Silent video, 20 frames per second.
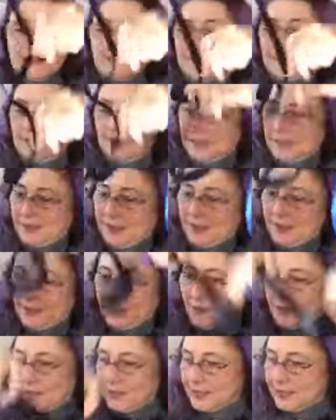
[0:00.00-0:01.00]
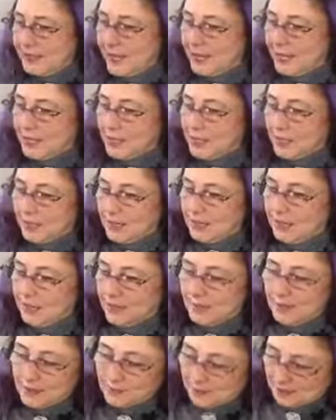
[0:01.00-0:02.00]
And then you attach it,
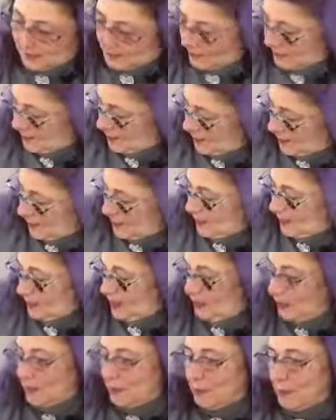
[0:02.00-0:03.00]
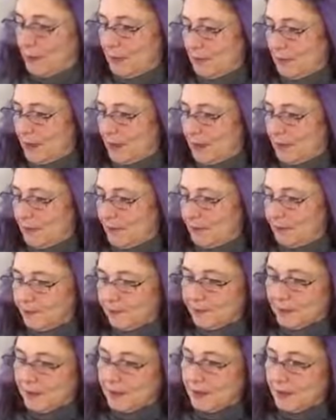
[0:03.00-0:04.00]
if you're my mom,
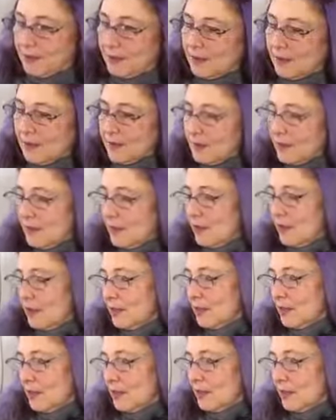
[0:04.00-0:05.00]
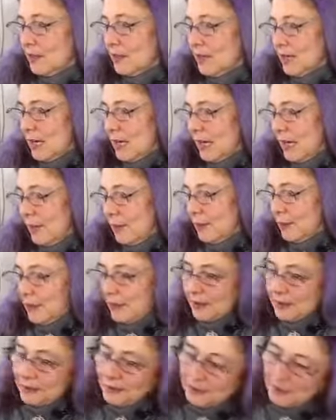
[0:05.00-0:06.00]
to the top.
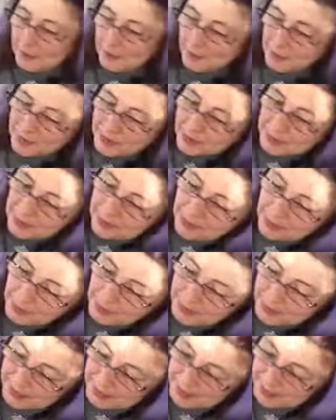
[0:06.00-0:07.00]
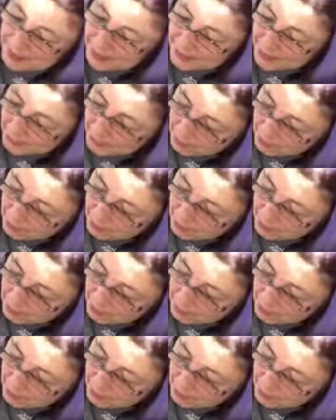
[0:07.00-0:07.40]
Come here, stand up, honey. You're